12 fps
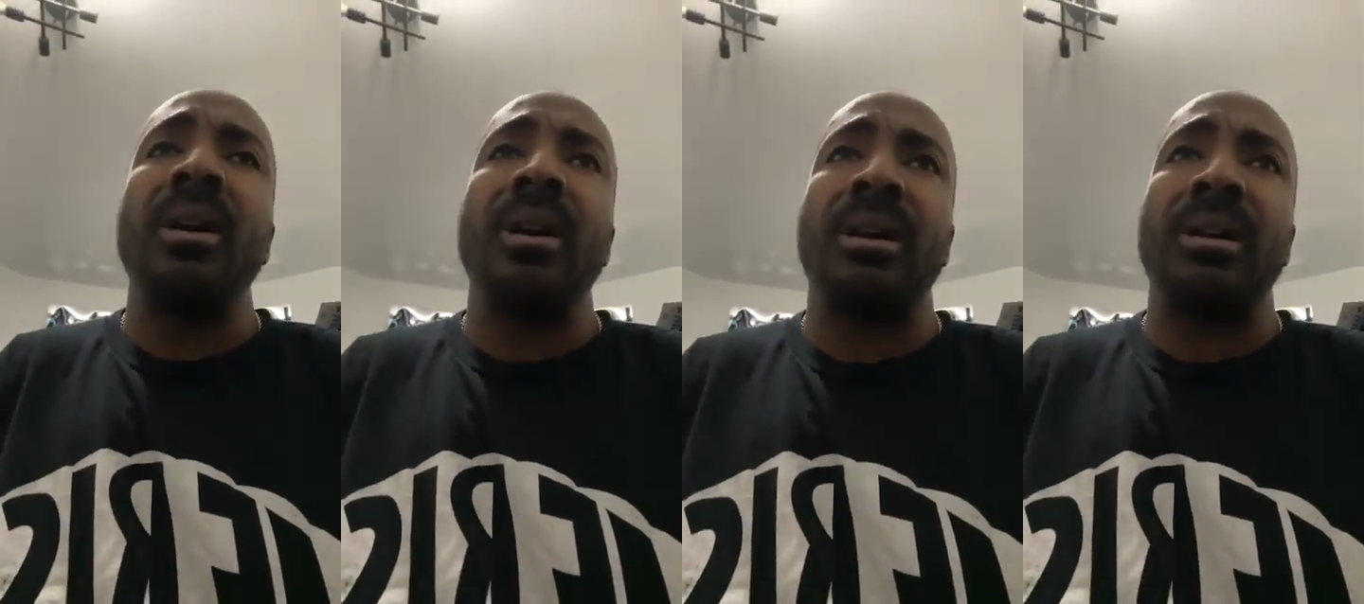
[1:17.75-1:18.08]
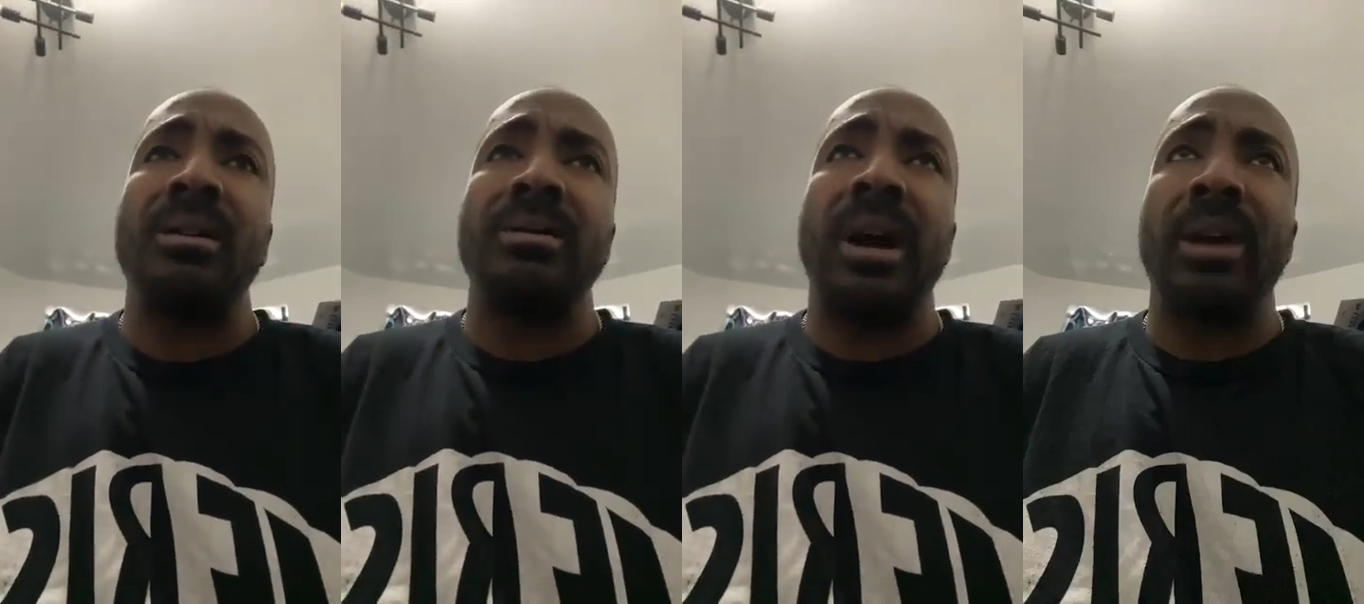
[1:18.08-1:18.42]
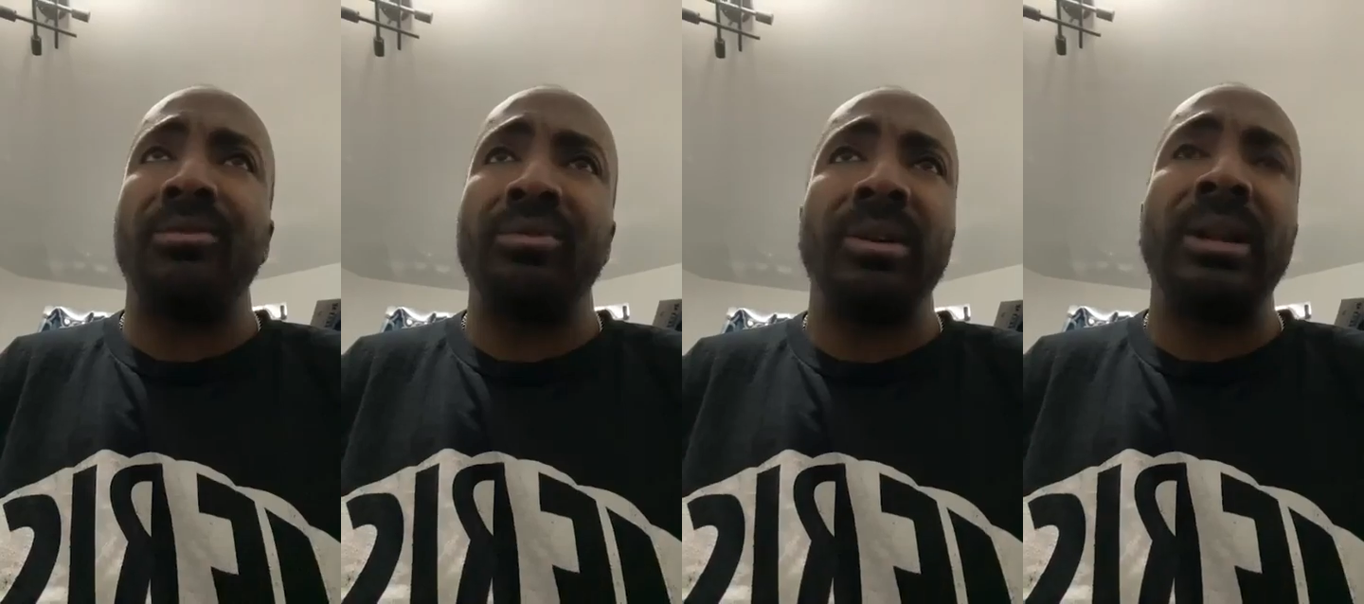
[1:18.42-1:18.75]
And I
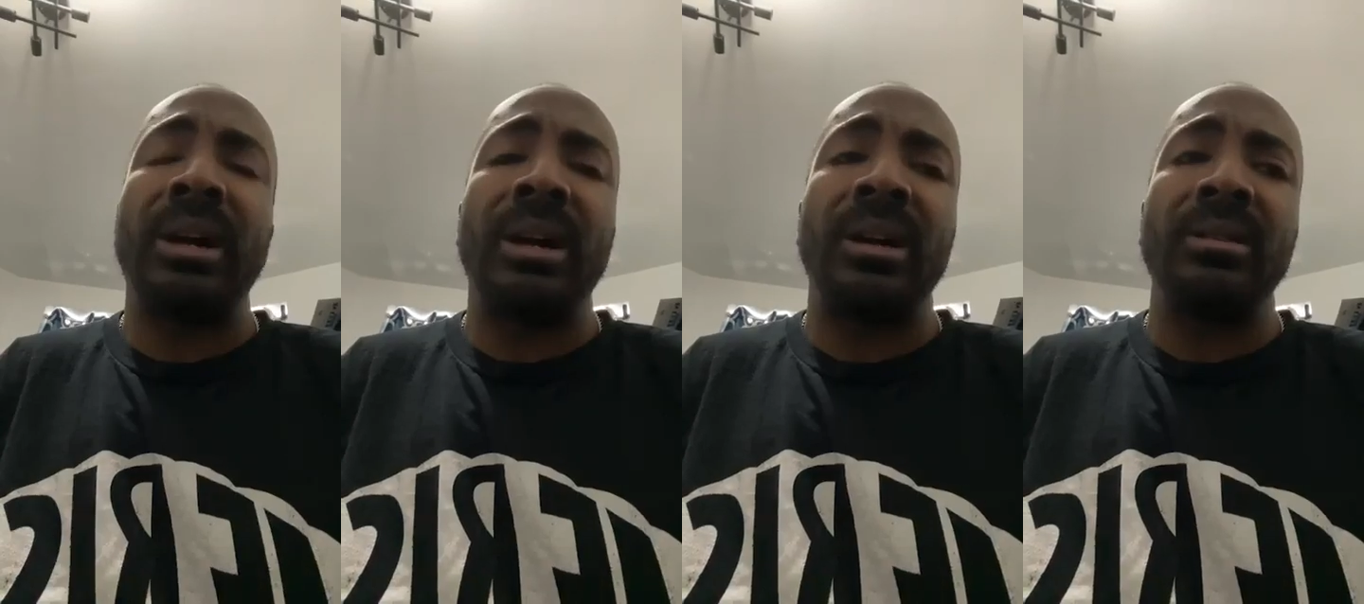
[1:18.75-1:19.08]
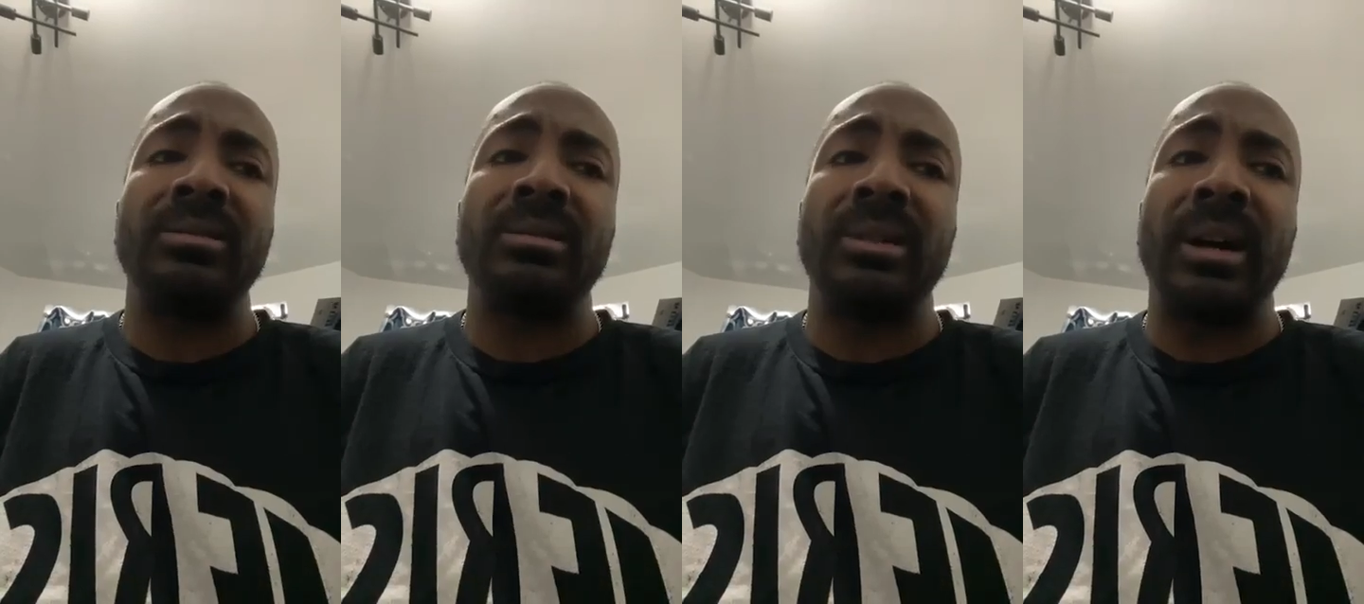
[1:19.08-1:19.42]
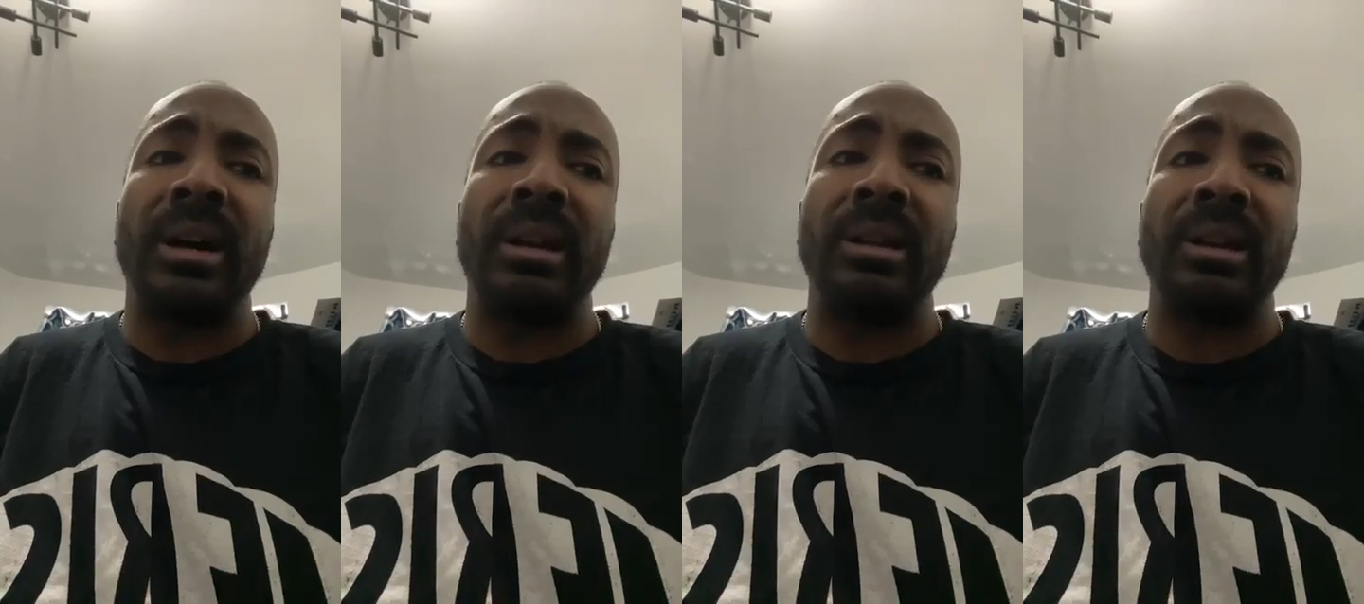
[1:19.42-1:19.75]
realized
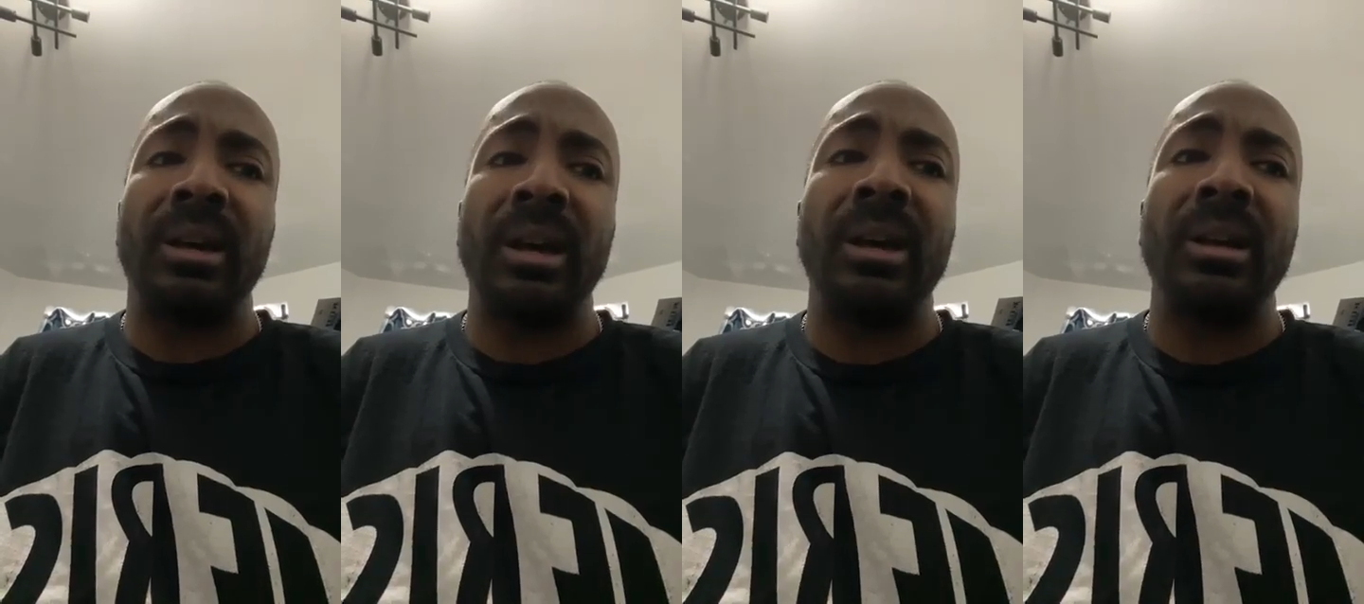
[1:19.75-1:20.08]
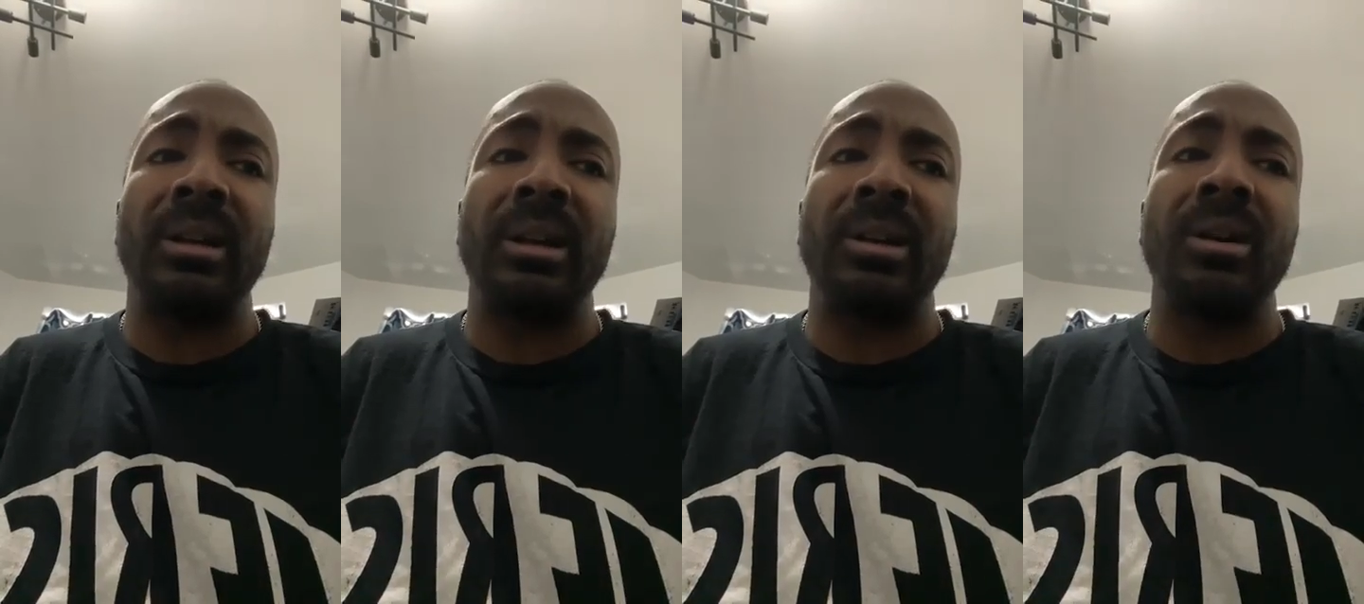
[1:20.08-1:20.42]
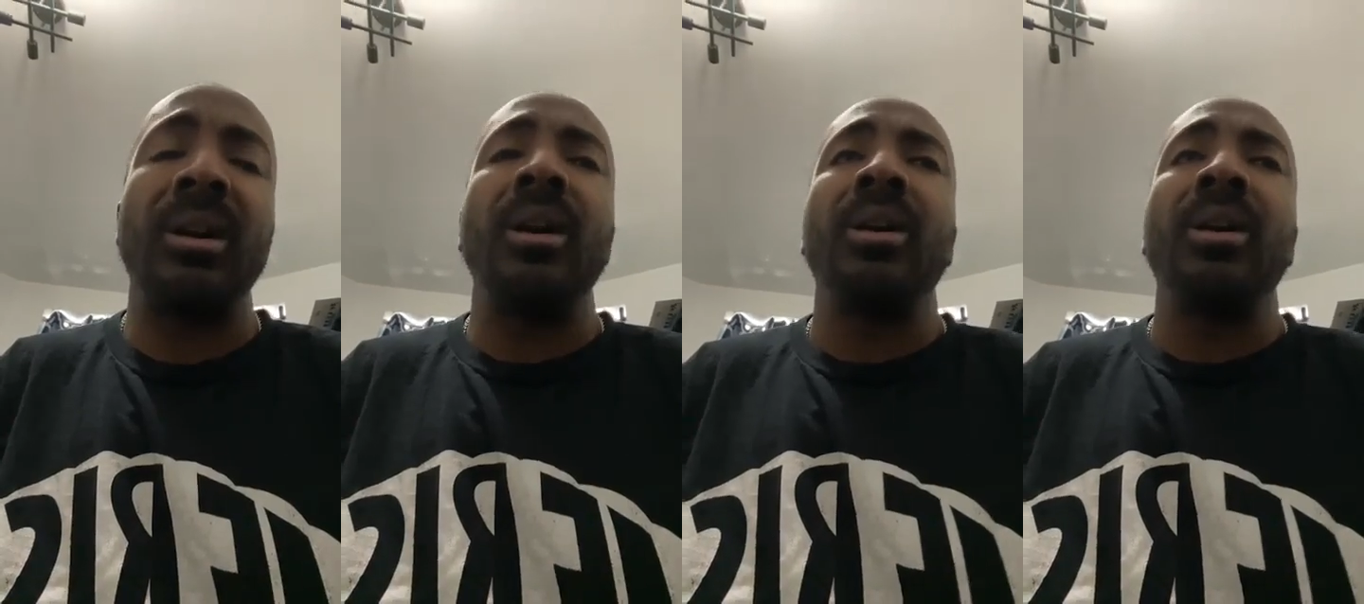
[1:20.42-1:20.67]
that, like, hey, like,